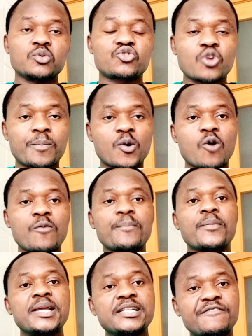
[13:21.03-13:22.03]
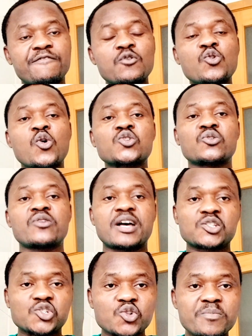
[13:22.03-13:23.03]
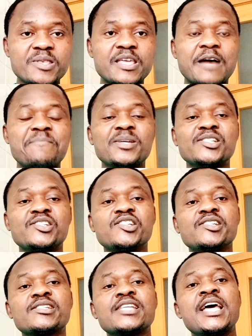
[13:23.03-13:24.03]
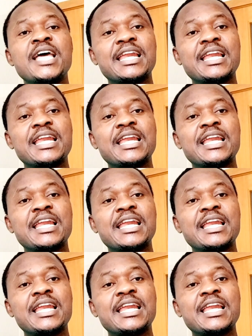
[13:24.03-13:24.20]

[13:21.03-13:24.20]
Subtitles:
drop comment, follow us on our social media pages,